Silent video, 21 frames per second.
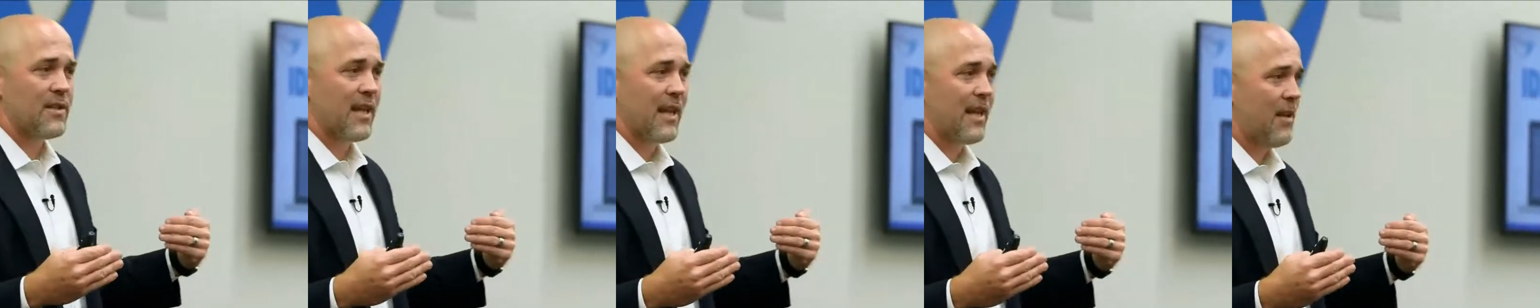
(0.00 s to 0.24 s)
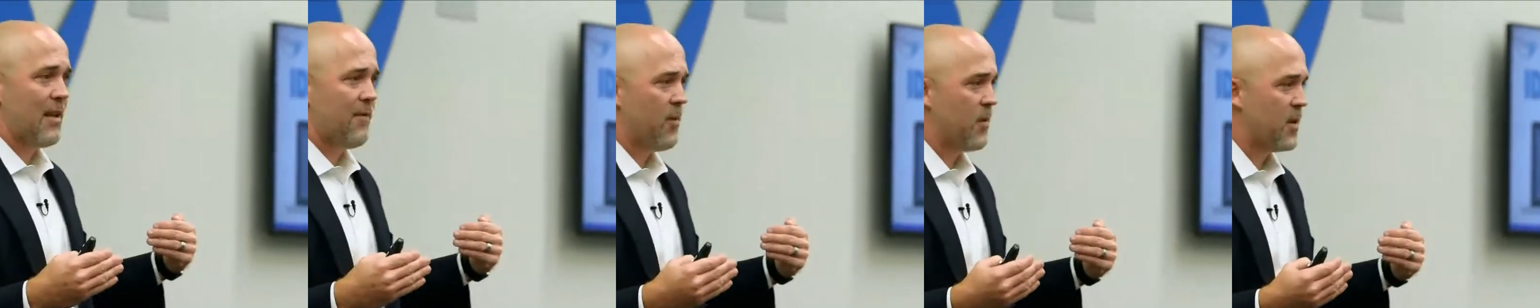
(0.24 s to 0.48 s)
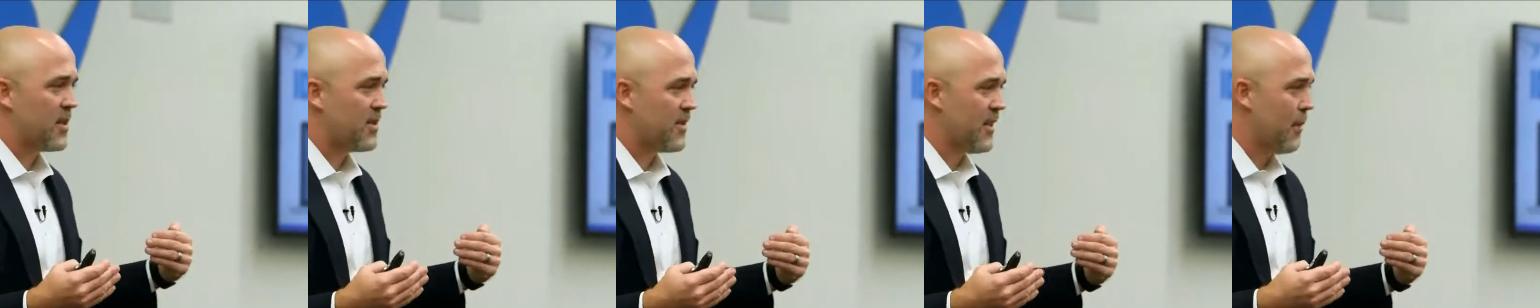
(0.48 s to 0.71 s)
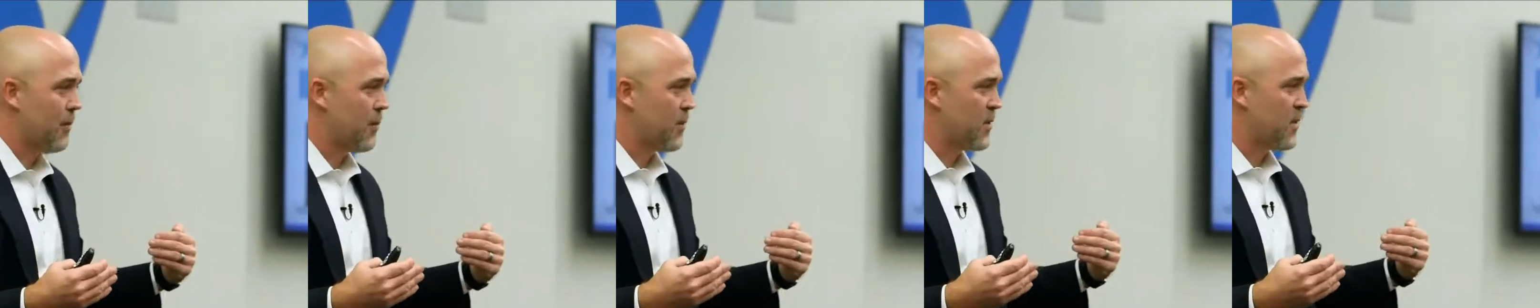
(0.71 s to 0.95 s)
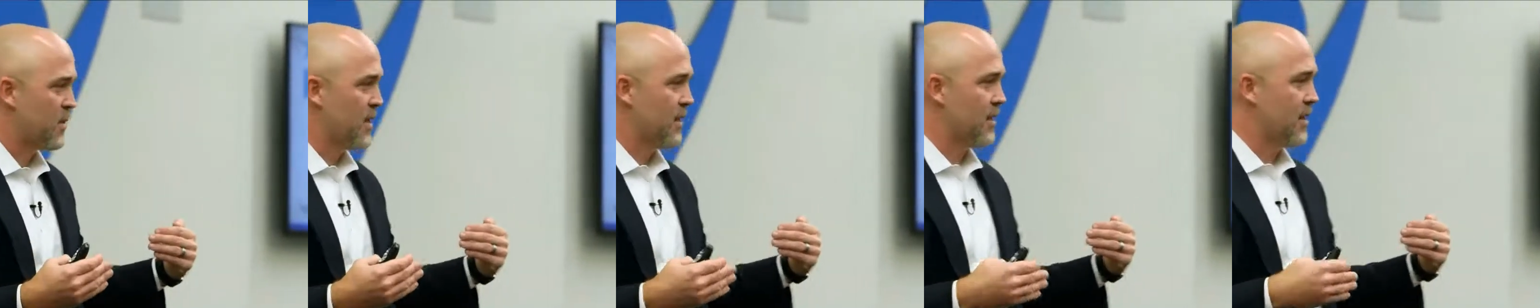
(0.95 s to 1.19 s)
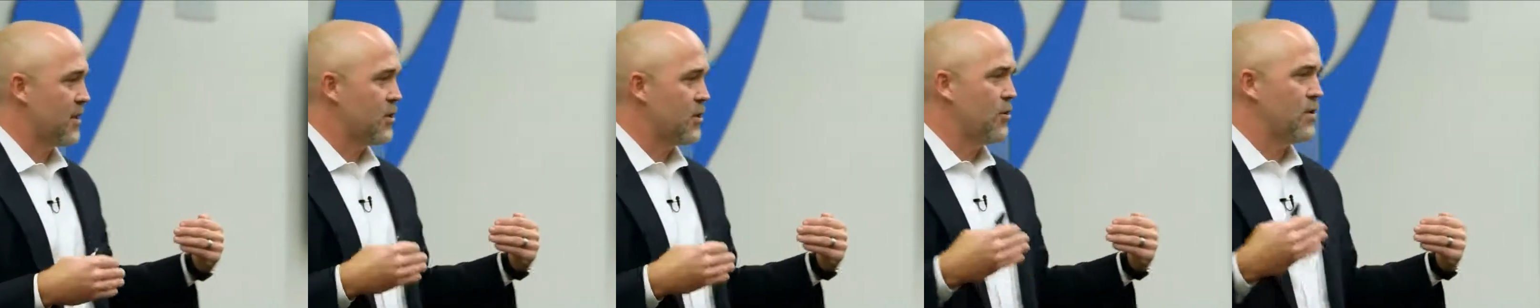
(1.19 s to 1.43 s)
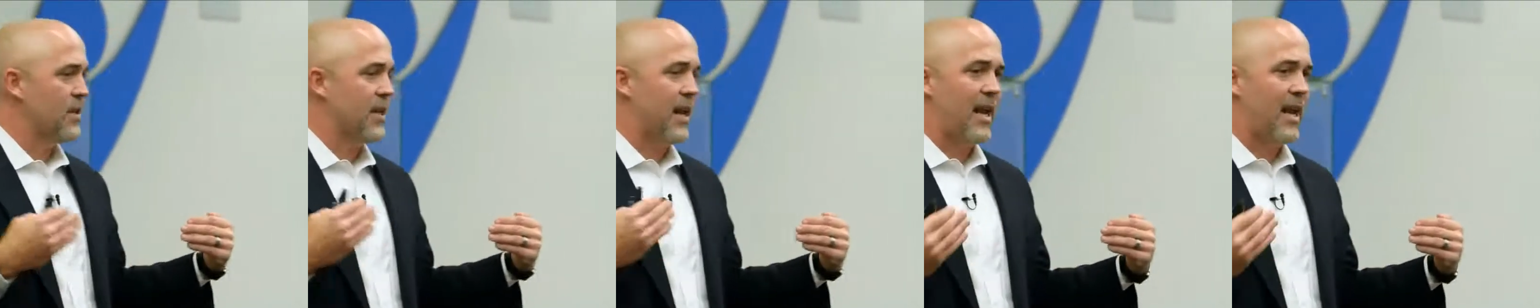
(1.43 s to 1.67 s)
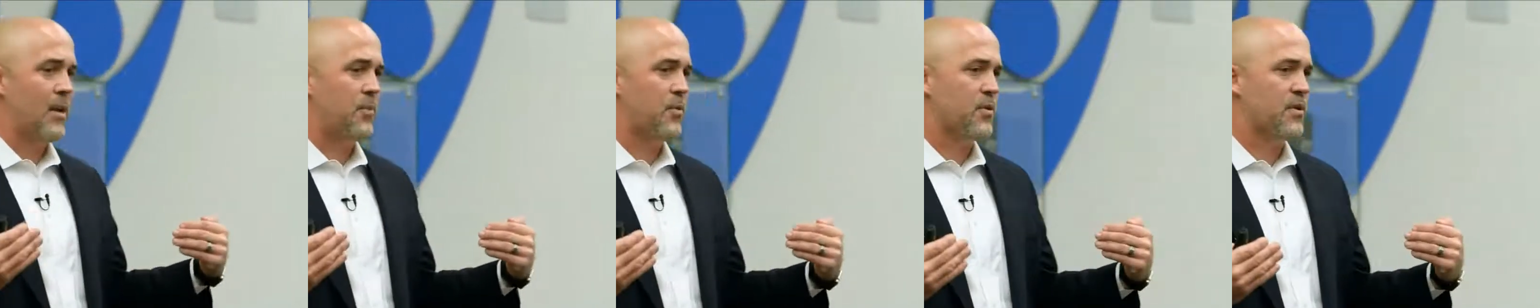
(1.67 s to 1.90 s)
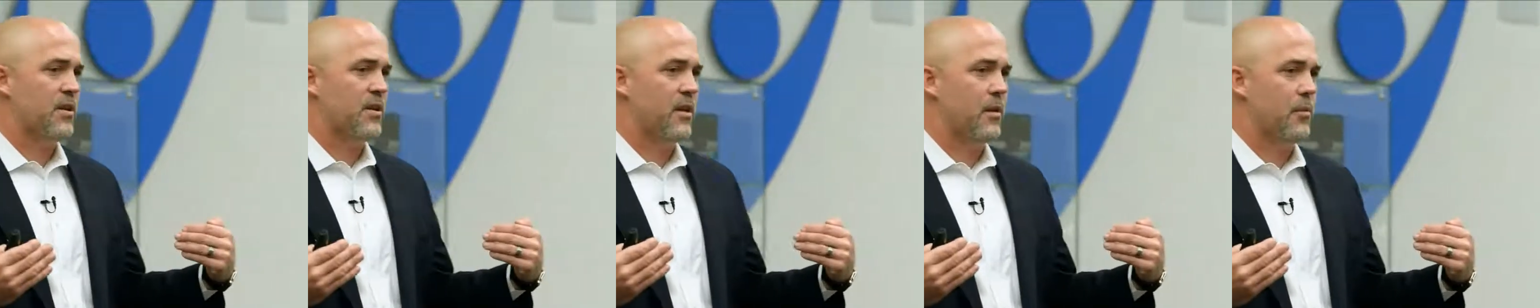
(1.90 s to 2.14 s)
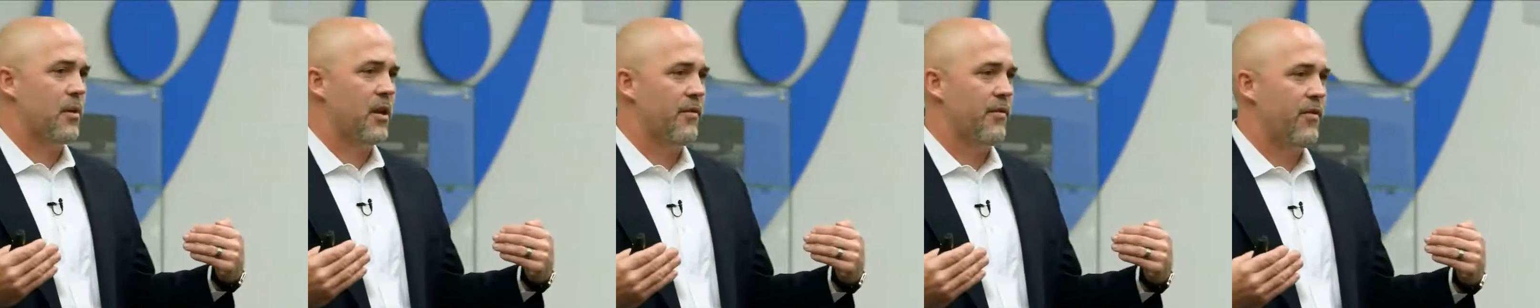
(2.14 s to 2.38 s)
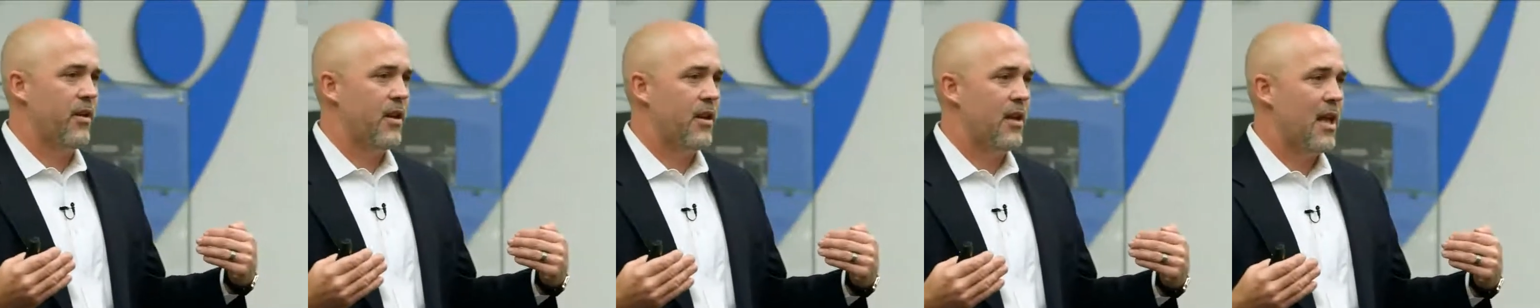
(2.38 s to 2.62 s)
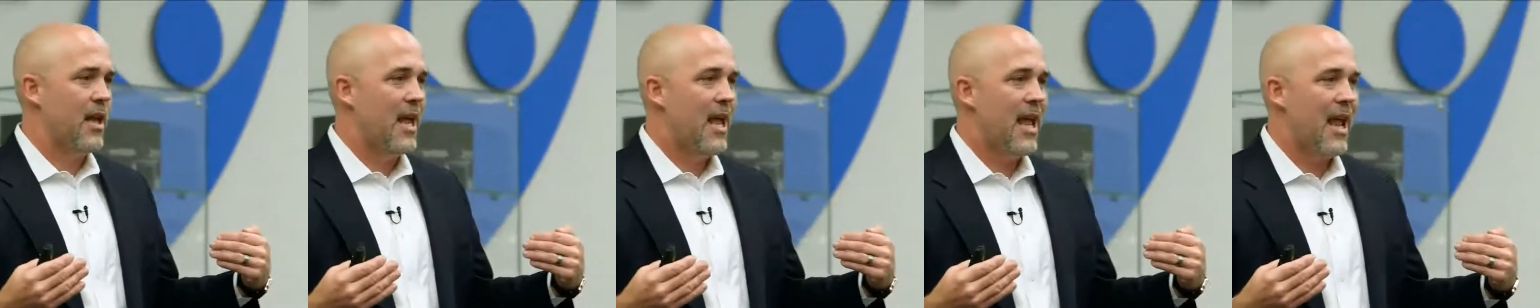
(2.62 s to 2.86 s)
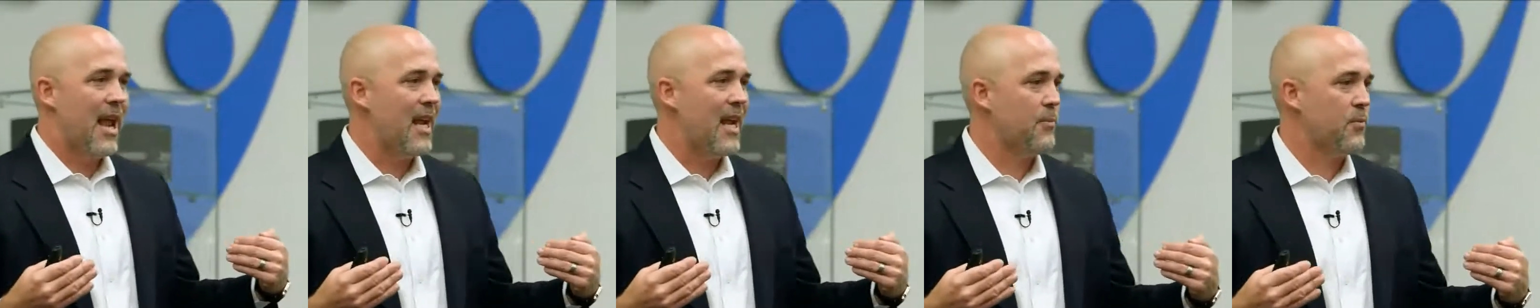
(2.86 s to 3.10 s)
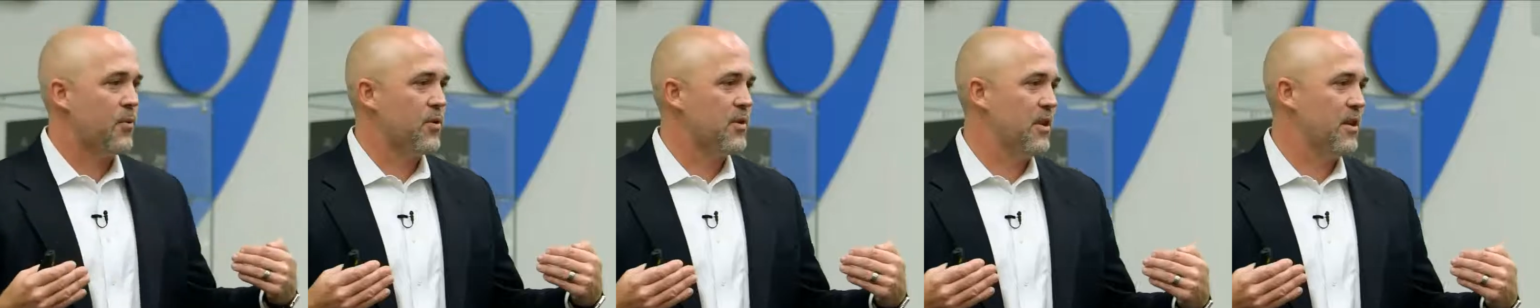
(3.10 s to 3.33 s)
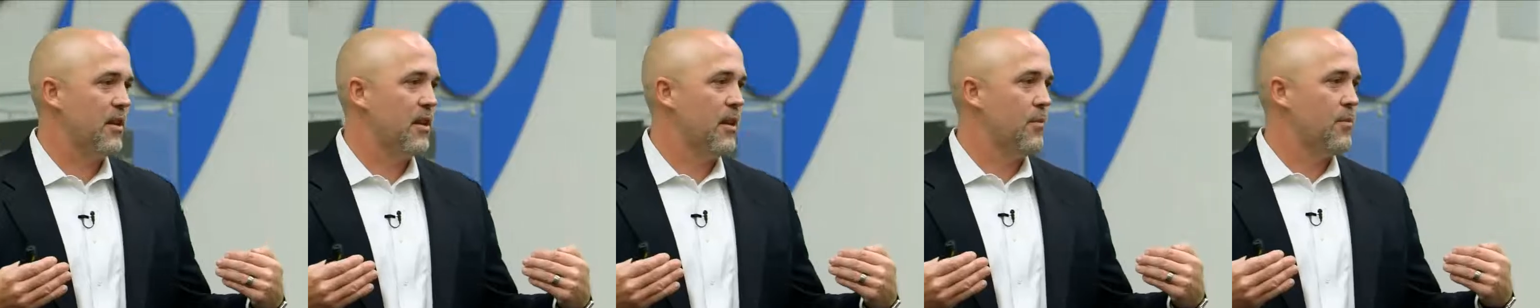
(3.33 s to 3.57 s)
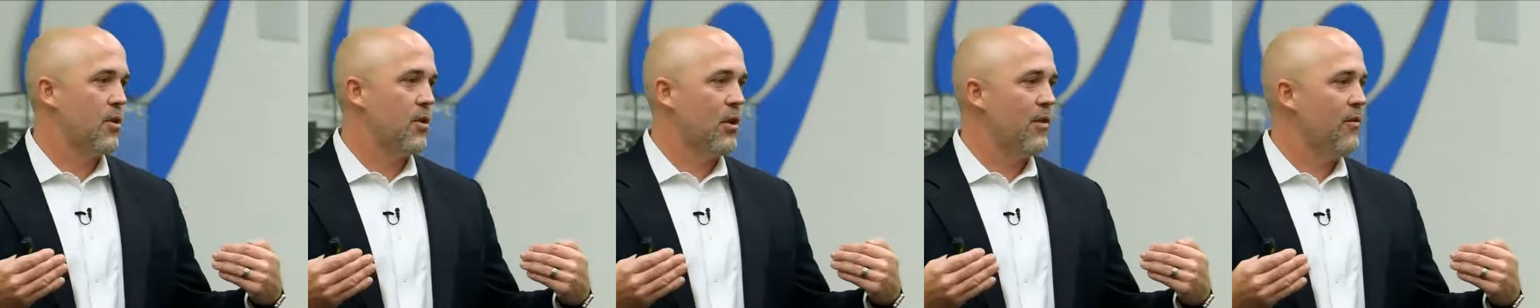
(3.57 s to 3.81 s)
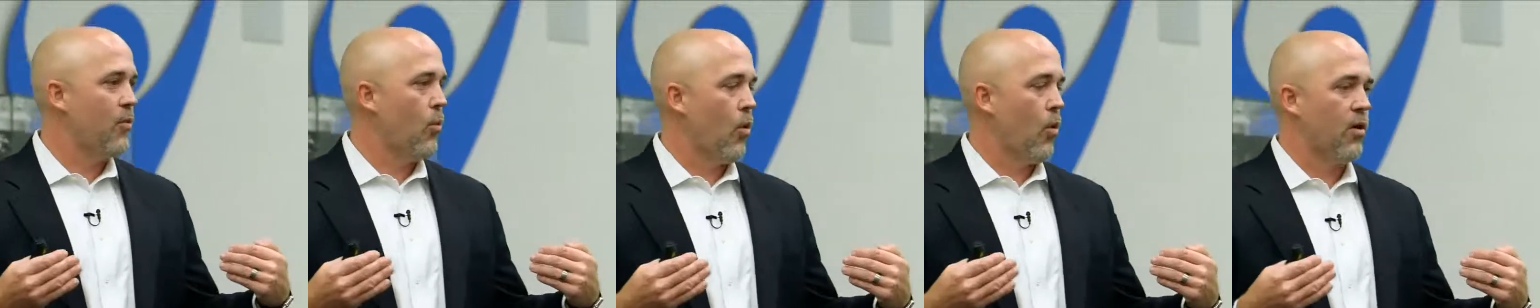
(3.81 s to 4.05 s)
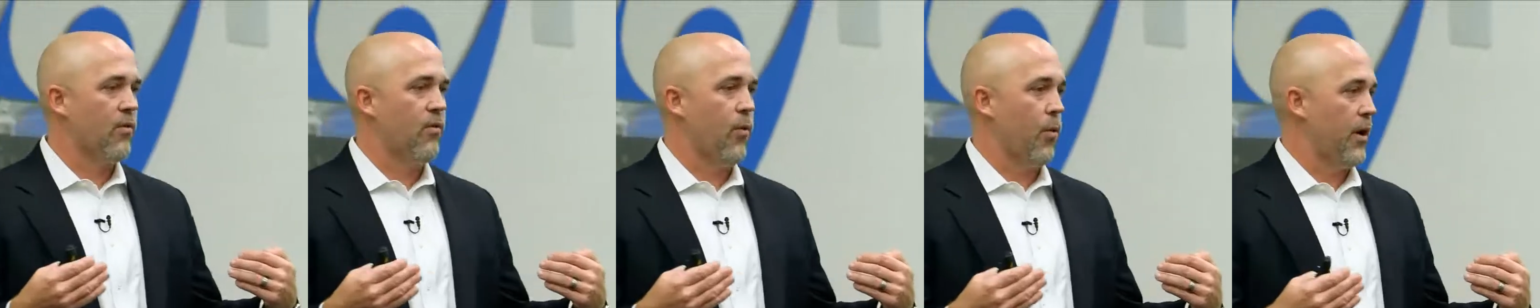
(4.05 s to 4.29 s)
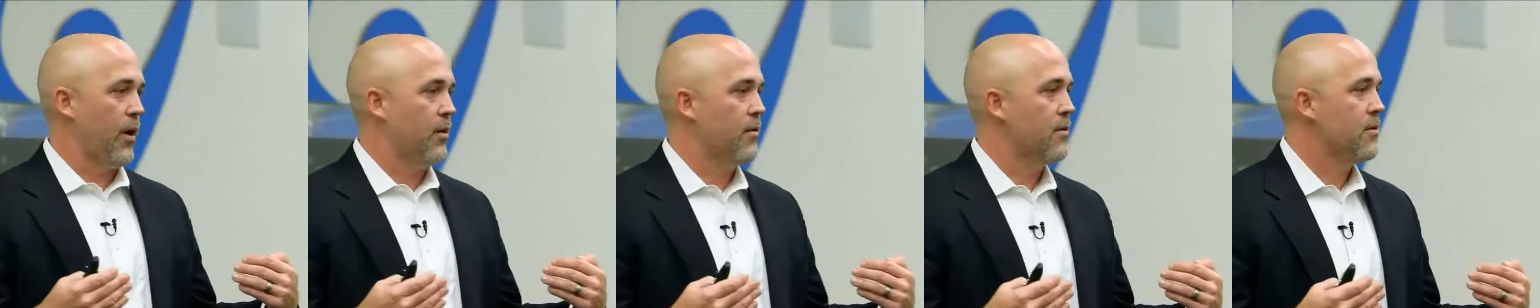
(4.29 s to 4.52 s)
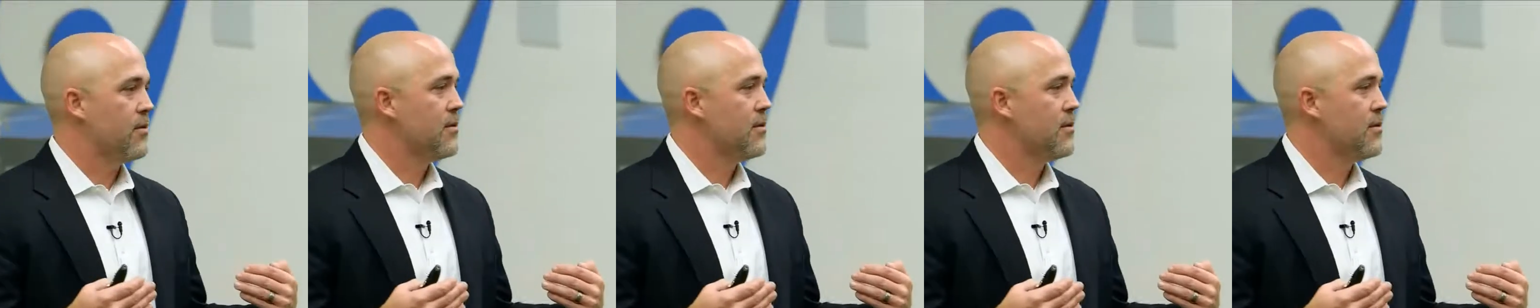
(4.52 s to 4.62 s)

is that infamous 10% that's using 80% of the benefit, 8% of them don't even work for you.